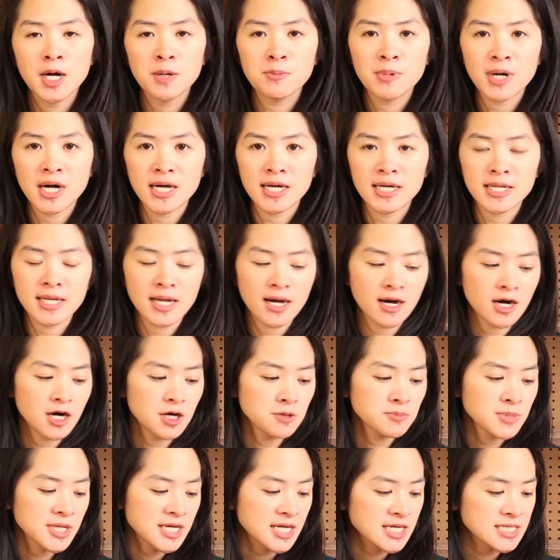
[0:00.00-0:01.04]
But
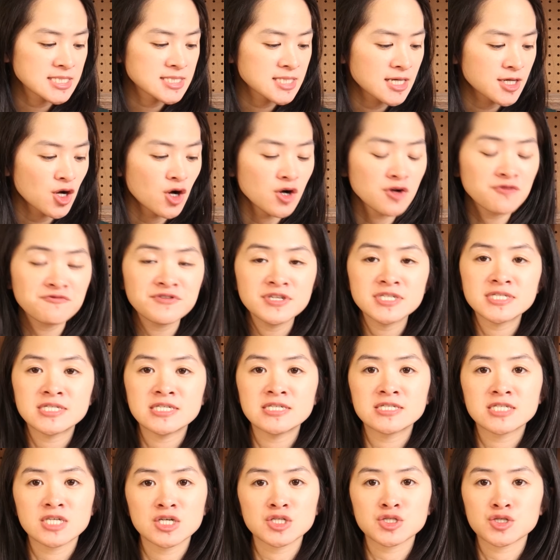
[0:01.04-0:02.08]
like I said, all of these
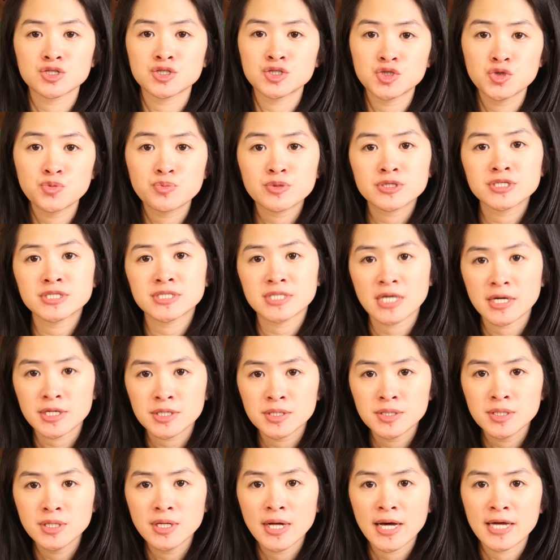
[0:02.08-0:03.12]
details are super
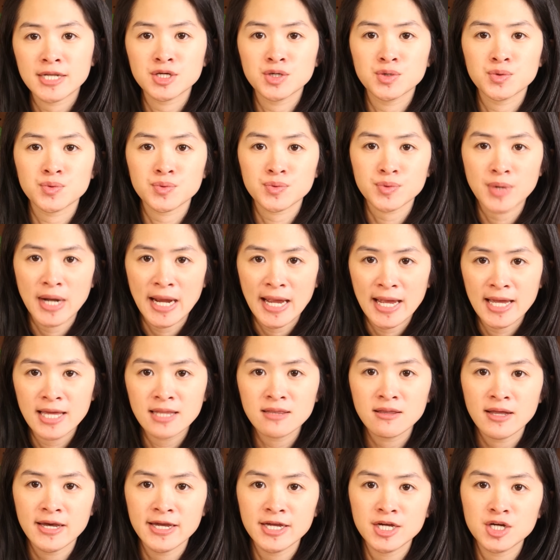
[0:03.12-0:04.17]
subtle and gray,
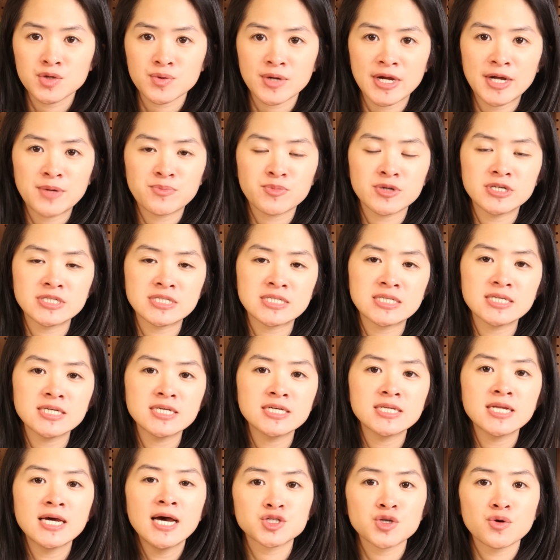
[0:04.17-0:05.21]
light gray
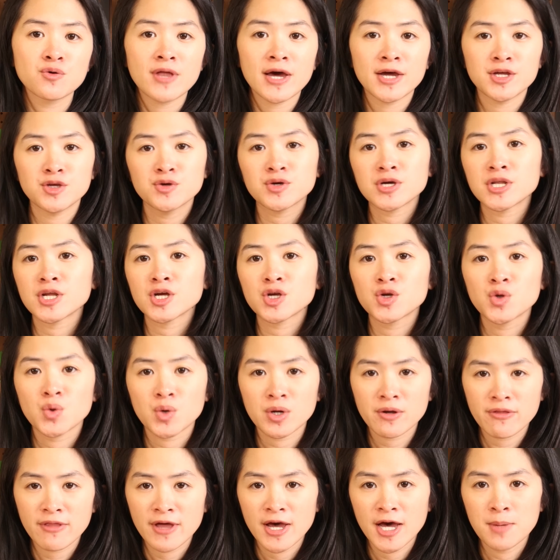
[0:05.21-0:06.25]
printed, so that you can
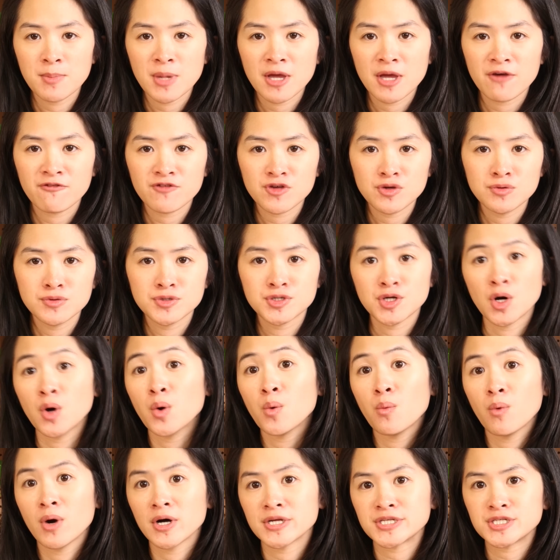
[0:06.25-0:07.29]
ignore them if you don't
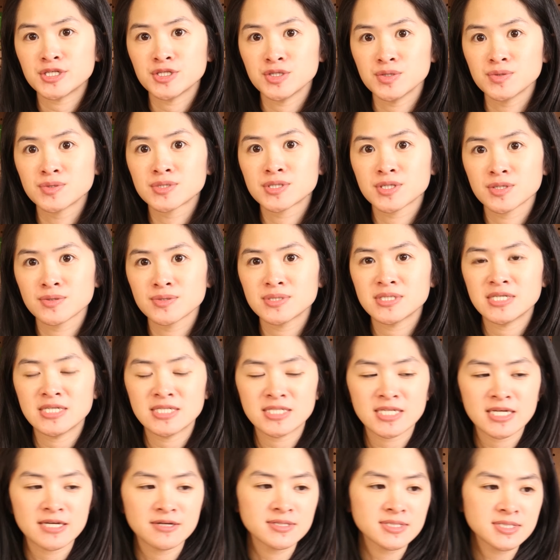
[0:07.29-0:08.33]
want to use those
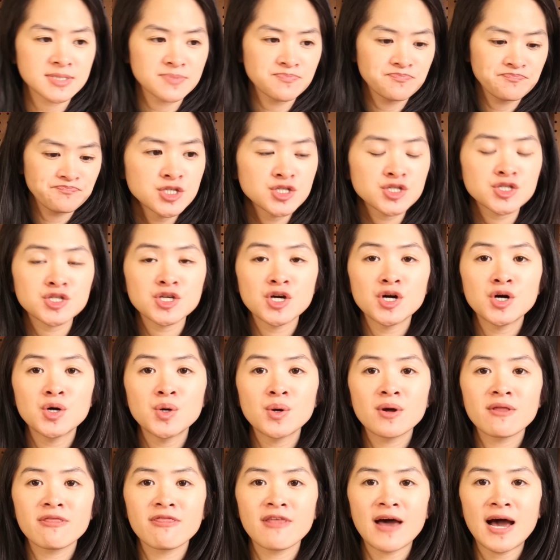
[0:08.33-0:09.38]
details. So
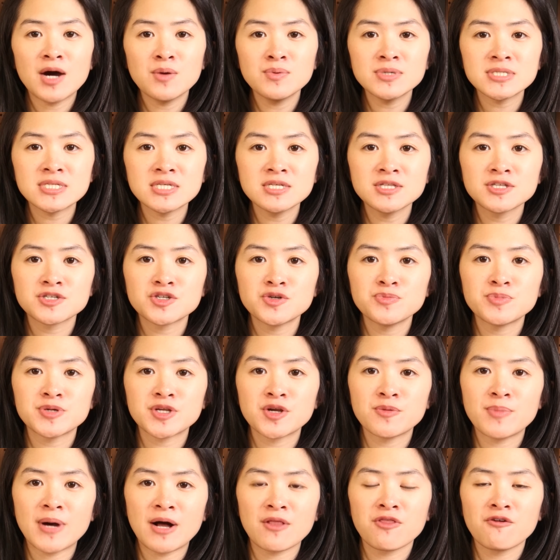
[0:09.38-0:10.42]
that was a little bit
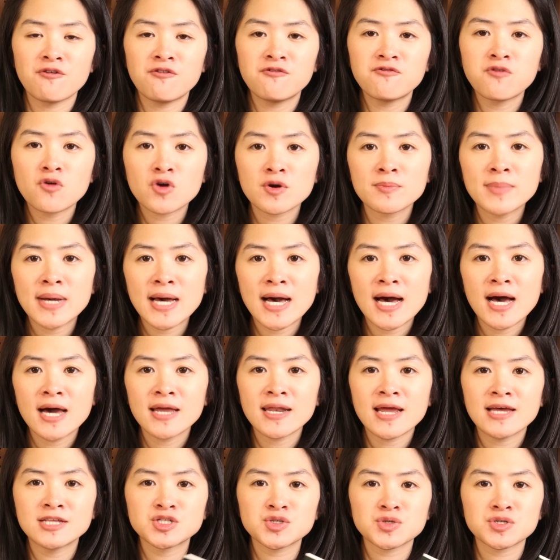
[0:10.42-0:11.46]
about the format
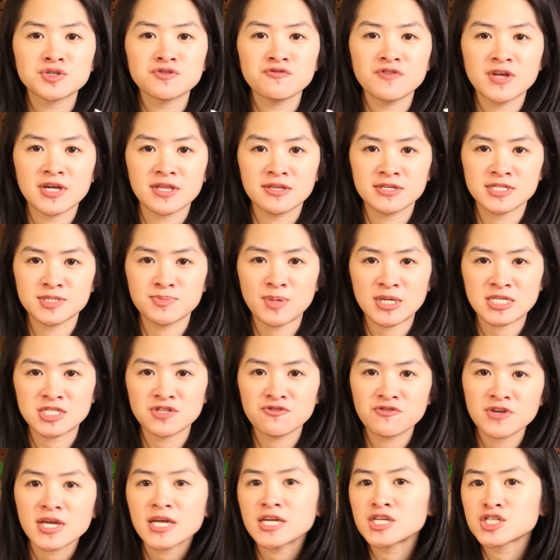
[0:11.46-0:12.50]
and sort of like the
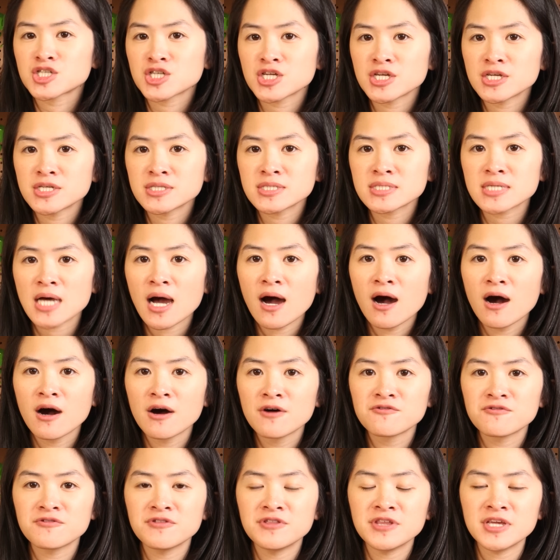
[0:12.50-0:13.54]
specifications
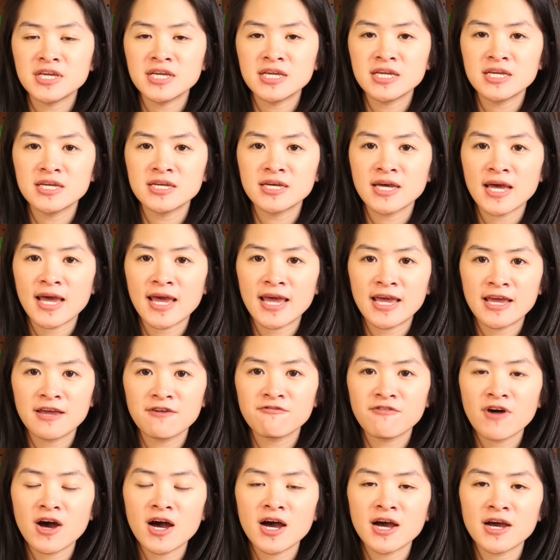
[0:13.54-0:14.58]
of the
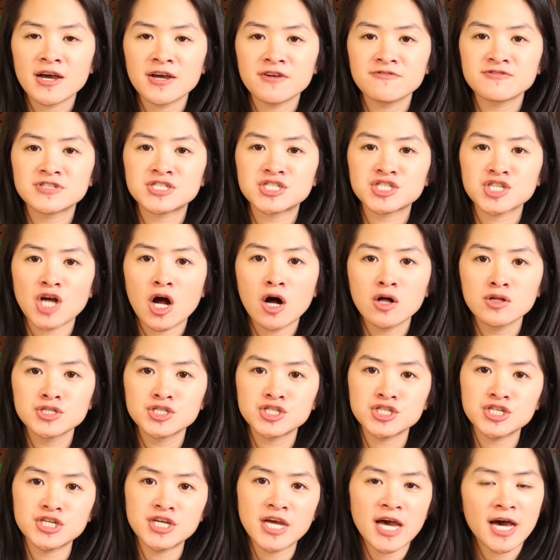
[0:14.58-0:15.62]
A5
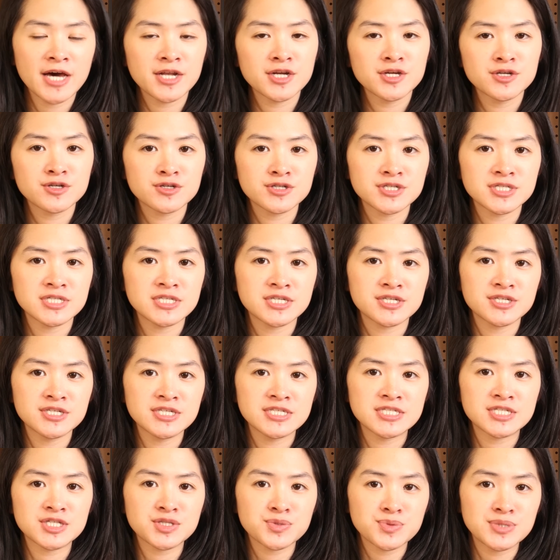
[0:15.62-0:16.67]
Stalogy Editor
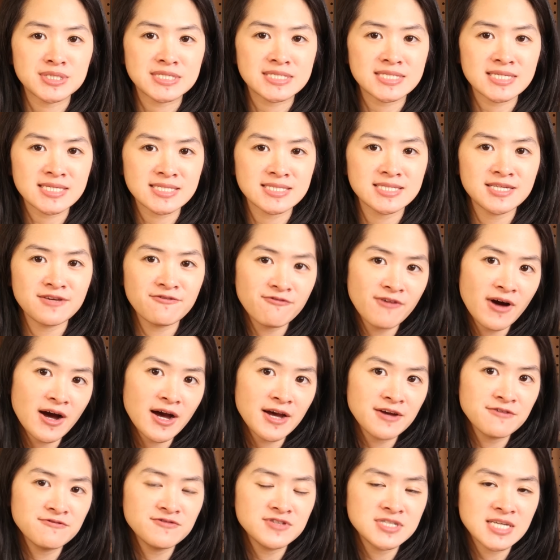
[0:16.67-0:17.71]
Series
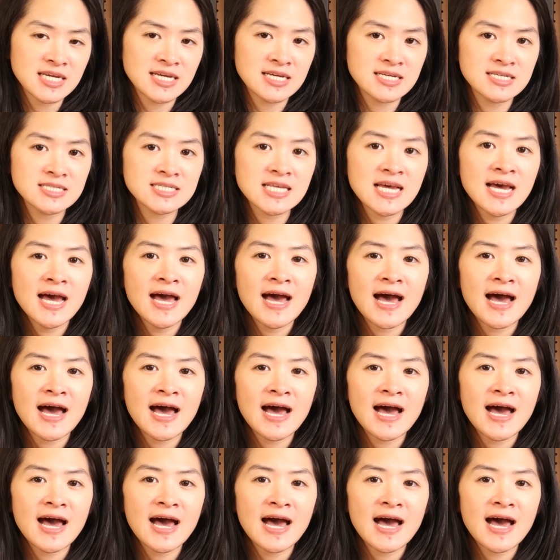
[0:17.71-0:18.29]
365 Days.